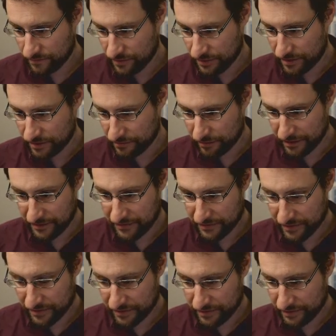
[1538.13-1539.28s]
Oh, right,
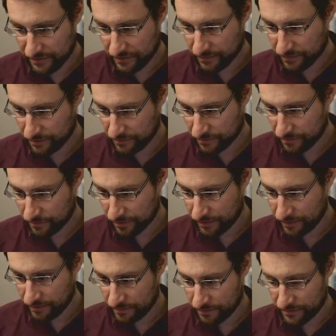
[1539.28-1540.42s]
does it not autocomplete?
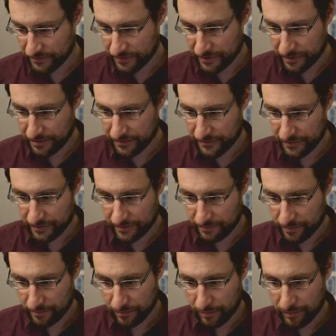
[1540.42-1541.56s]
Oh, there
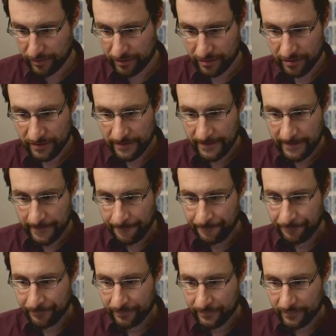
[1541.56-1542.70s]
probably.
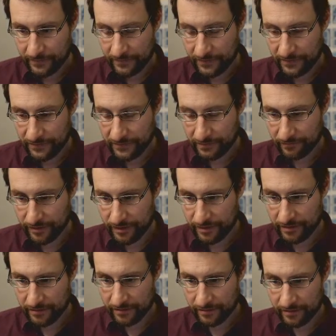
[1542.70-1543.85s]
And then we,
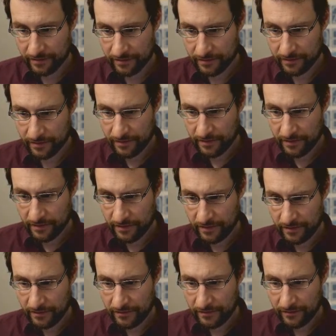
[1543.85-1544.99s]

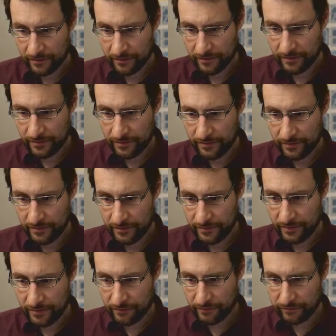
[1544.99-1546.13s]
so
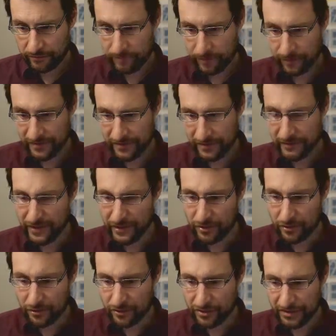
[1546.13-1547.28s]
GP, what we want is when we
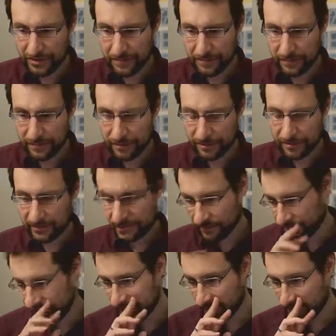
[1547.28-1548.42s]
could just build
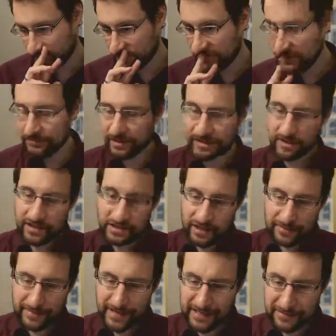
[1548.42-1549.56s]
915, but
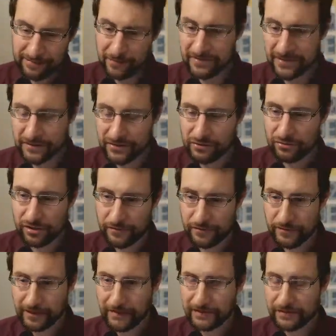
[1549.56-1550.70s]
in my experience it usually
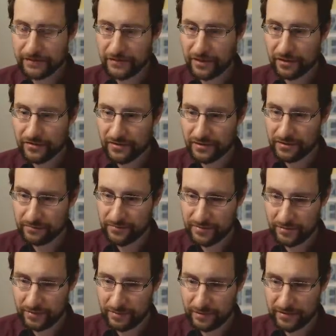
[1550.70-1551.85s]
fails if there are some
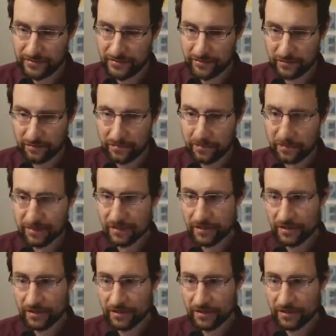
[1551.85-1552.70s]
dependencies not built.